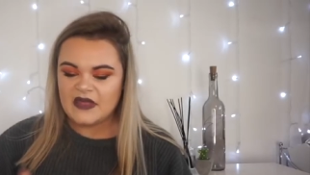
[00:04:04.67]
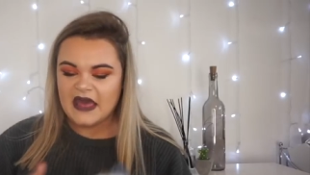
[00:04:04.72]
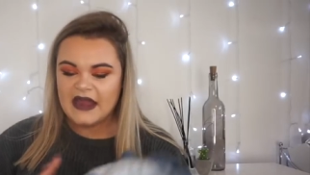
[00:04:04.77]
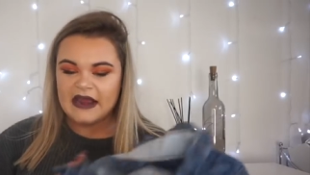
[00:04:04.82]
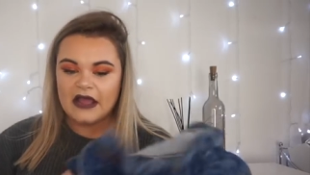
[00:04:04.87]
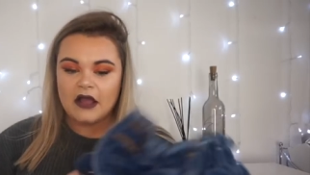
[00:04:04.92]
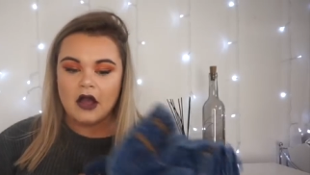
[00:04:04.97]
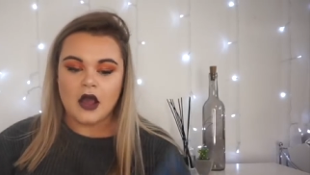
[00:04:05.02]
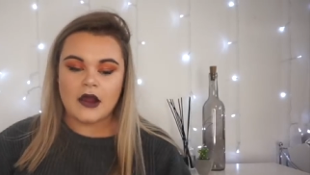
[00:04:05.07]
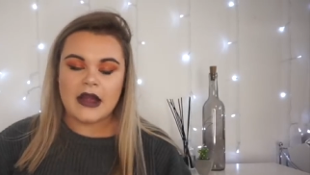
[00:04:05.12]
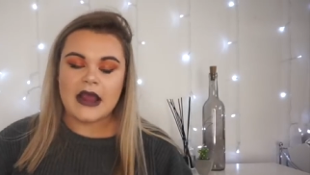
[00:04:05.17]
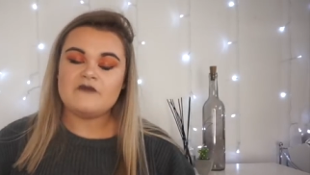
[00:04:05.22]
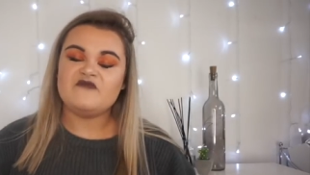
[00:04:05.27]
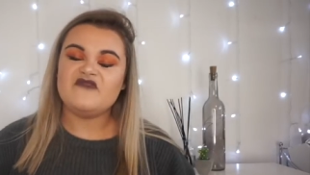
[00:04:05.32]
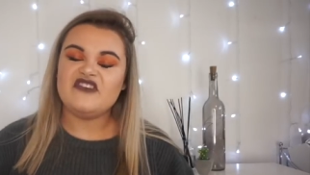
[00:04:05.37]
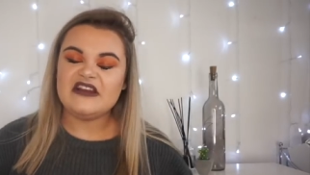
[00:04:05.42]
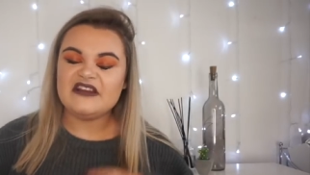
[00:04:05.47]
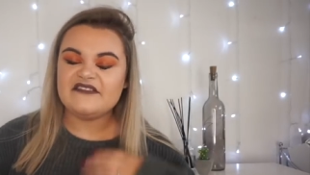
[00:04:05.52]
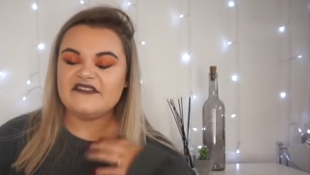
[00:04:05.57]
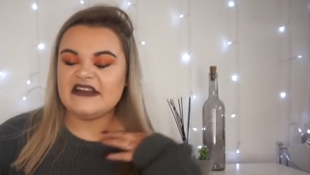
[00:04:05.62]
that I got. I'm
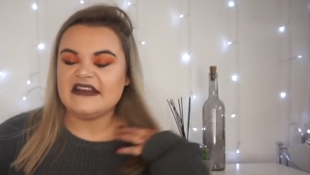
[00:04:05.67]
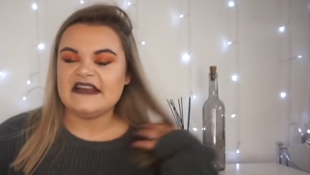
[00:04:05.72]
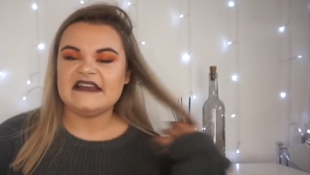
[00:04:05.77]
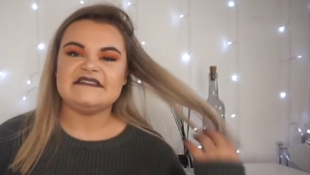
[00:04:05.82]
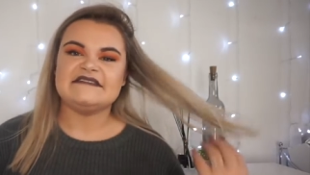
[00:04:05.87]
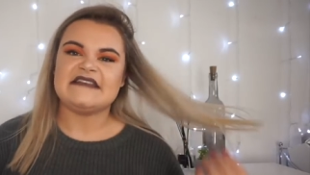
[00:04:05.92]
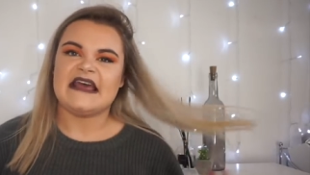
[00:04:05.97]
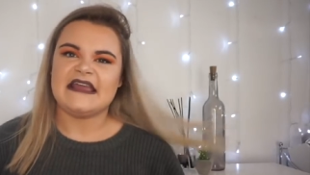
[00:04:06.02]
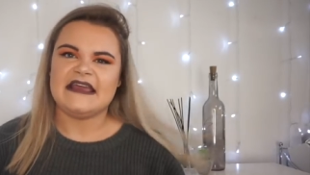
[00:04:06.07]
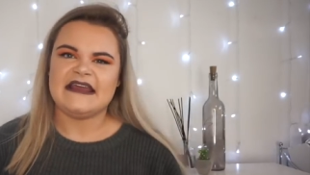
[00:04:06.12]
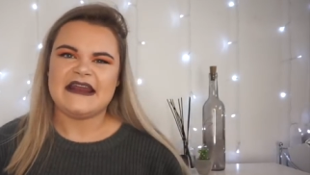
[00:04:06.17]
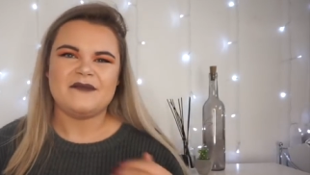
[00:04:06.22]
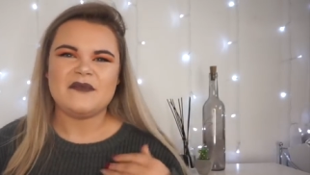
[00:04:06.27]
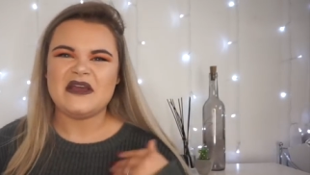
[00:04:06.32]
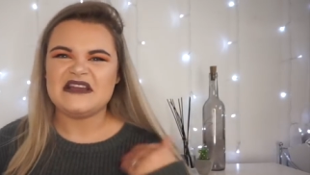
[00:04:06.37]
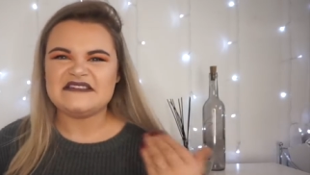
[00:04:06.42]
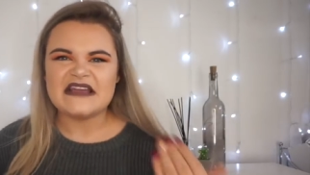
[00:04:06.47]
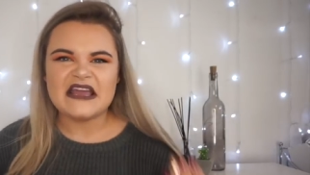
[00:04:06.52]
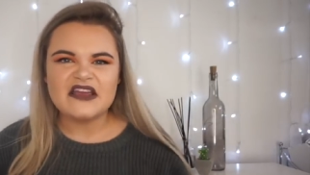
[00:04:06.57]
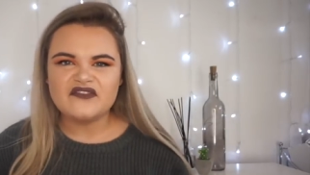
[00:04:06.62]
really excited. I'm
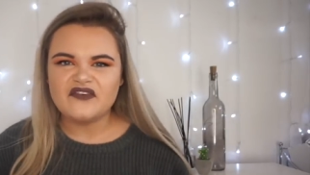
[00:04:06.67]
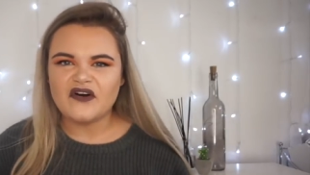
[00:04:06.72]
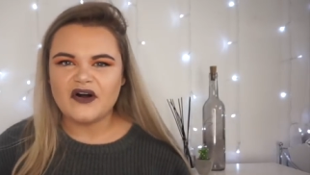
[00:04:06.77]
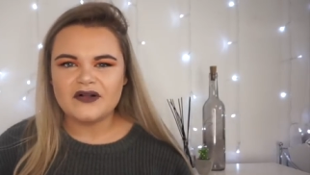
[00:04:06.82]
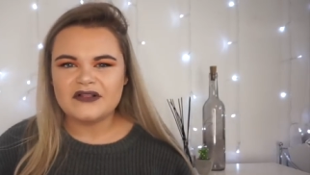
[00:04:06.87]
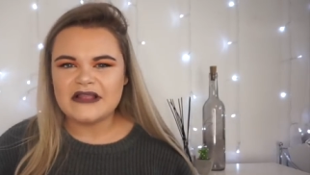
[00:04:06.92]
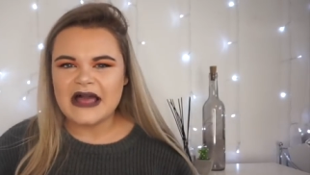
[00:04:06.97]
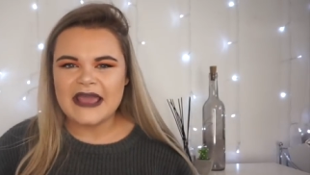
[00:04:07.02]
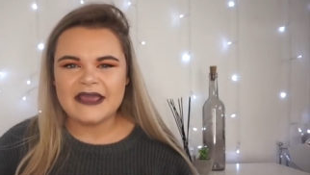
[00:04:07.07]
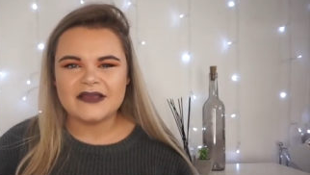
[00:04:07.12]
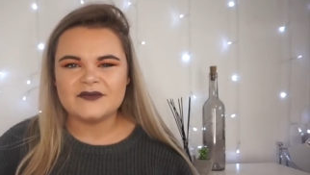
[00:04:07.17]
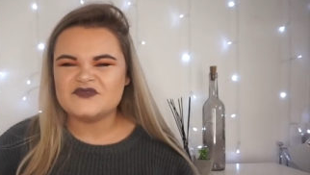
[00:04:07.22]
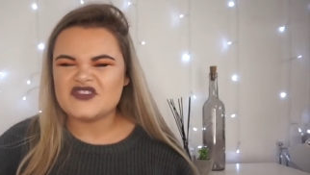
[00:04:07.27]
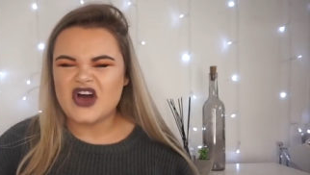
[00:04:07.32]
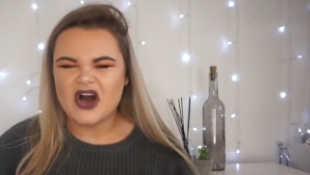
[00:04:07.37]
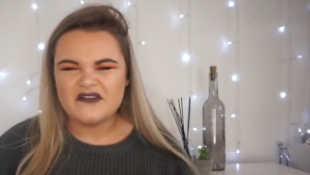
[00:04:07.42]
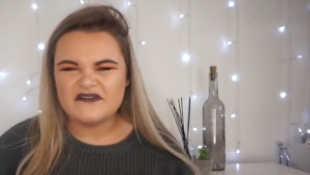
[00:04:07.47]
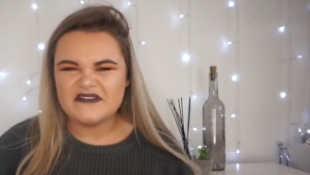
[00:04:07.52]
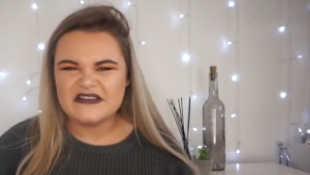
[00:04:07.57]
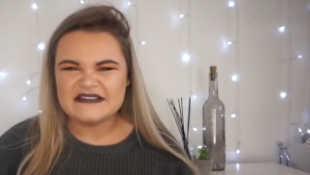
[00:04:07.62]
excited for all the items,
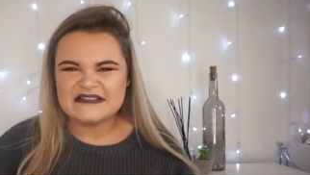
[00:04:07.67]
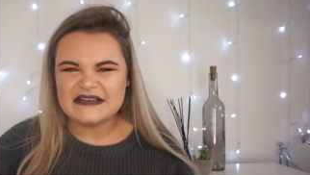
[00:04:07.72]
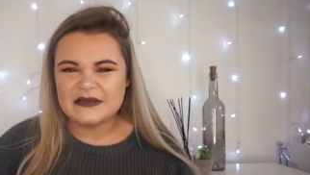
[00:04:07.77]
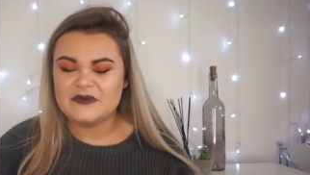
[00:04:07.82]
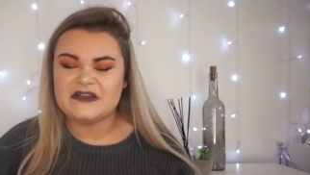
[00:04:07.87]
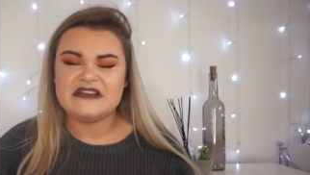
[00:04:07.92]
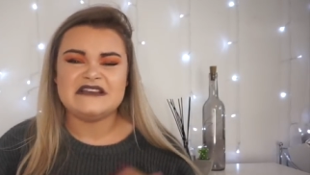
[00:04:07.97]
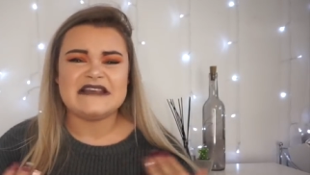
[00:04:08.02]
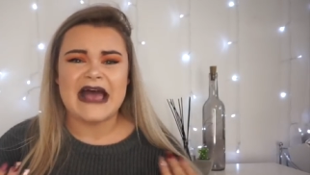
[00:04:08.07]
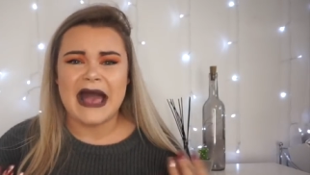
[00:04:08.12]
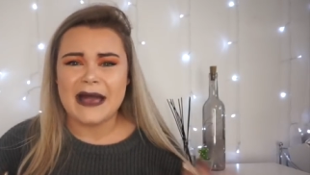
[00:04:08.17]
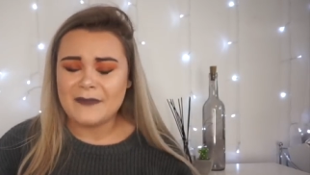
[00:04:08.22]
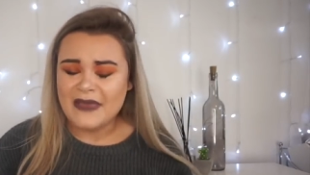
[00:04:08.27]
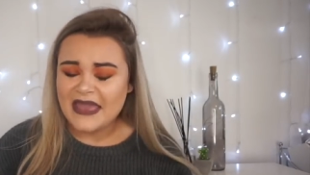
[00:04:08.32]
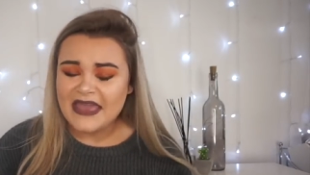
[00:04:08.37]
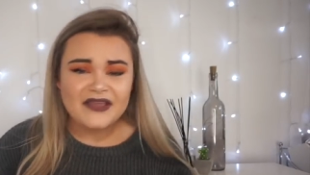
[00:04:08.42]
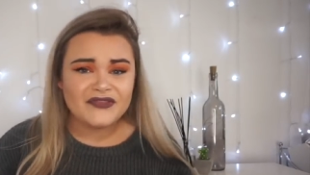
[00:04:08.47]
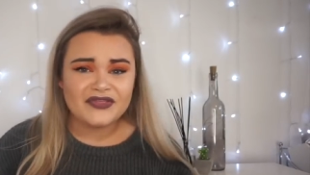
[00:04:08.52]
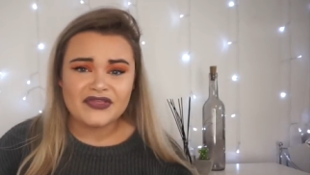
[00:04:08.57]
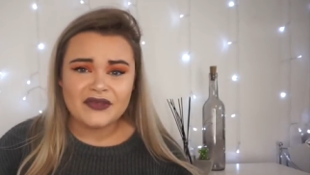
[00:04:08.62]
obviously, because I
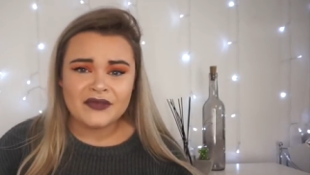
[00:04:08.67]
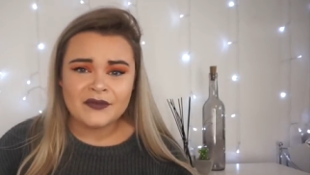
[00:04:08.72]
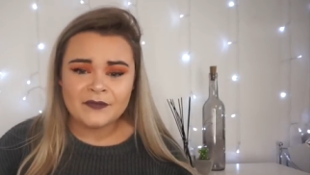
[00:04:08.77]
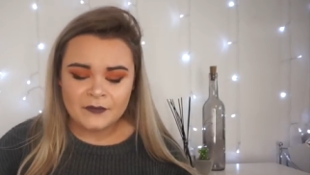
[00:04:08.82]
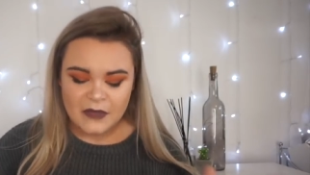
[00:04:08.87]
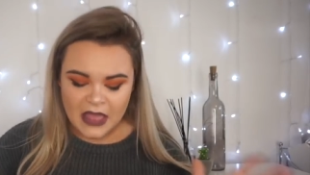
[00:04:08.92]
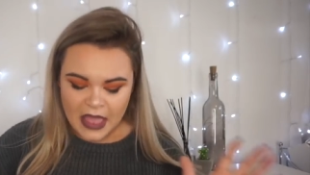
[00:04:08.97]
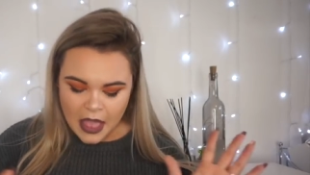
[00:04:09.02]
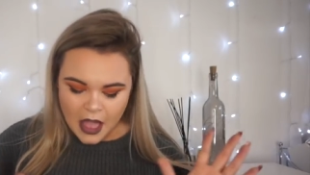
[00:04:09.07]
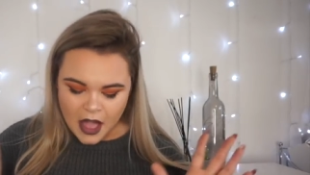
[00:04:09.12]
picked them,